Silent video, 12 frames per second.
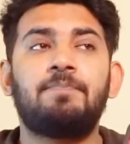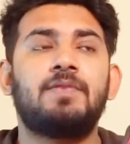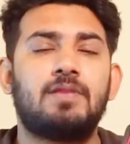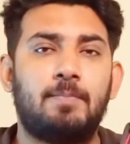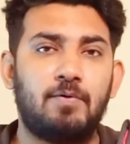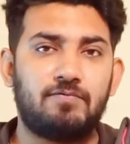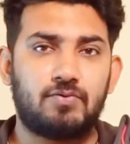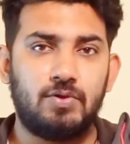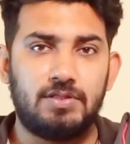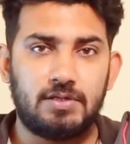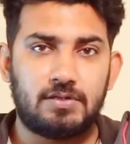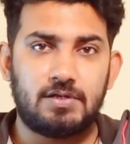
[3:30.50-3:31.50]
Couple of
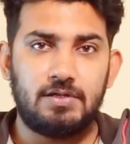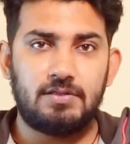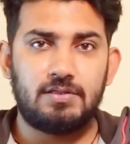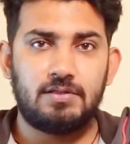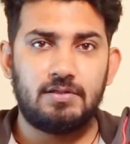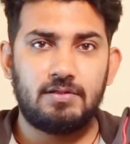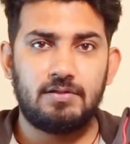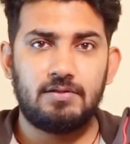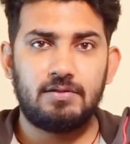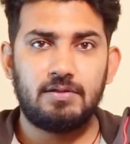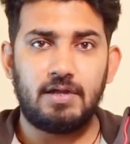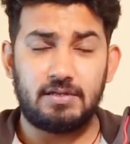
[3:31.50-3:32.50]
360s
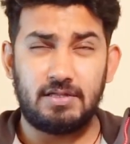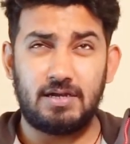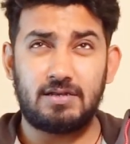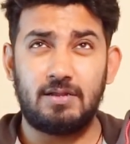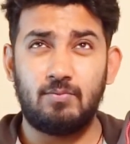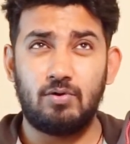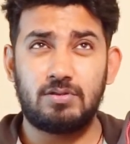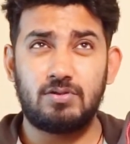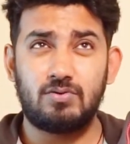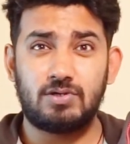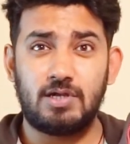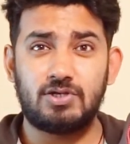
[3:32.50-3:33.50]
at that time also,
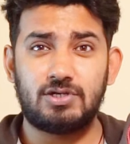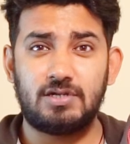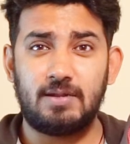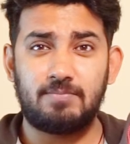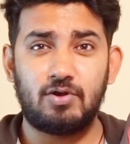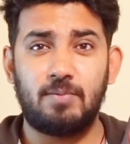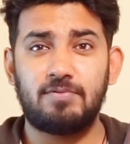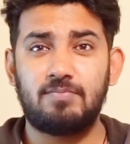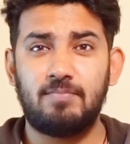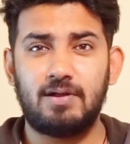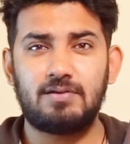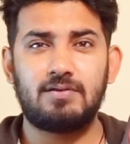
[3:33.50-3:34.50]
touch laptops,
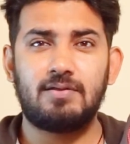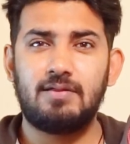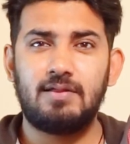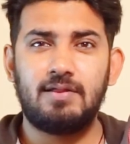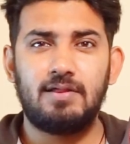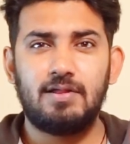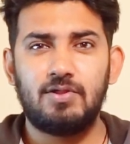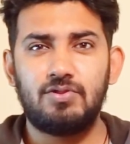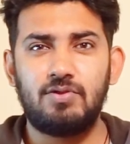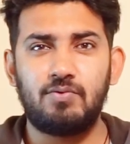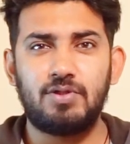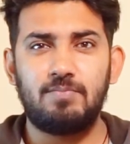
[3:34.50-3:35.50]
but there
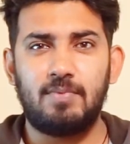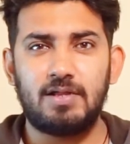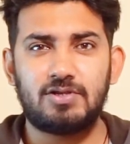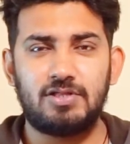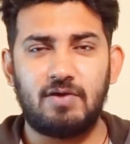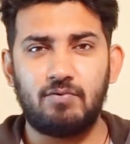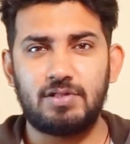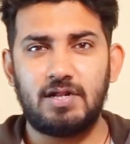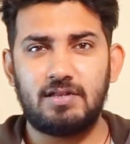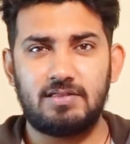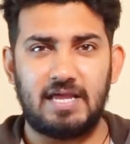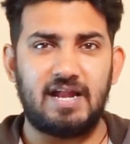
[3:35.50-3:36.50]
wasn't much that was
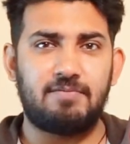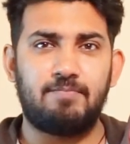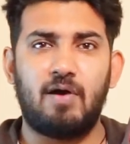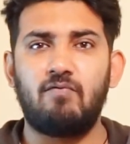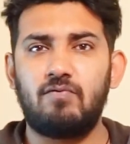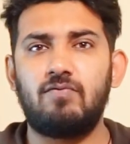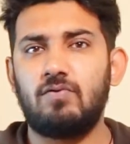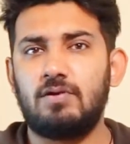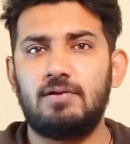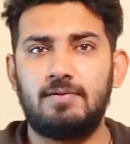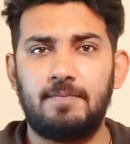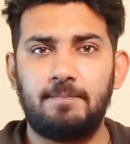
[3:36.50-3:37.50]
like that powerful,
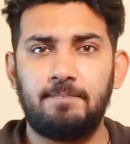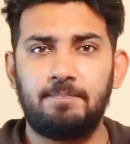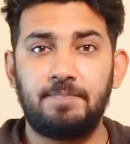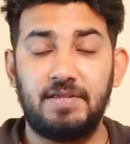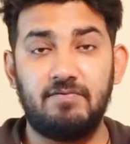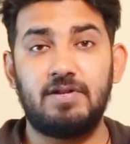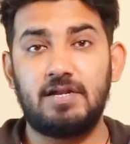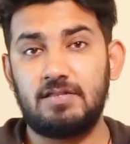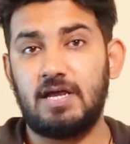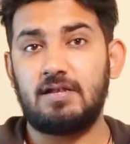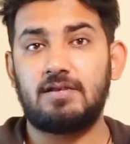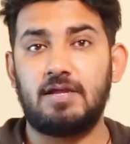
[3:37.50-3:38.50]
even at
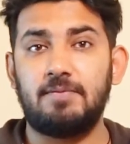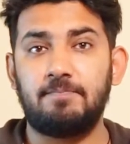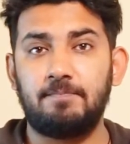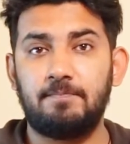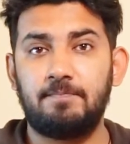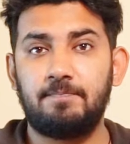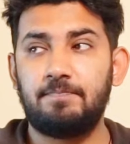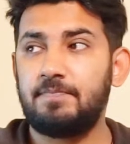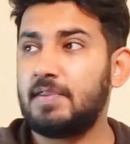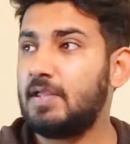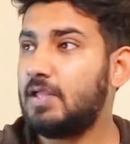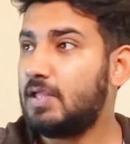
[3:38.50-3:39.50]
that time.
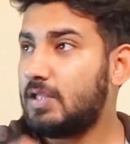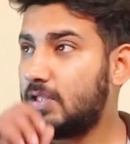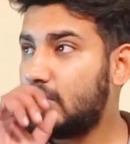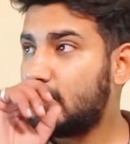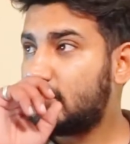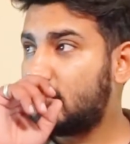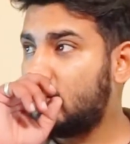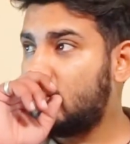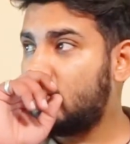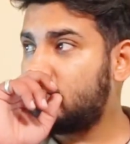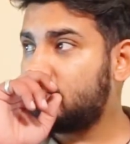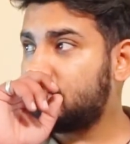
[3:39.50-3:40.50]
So,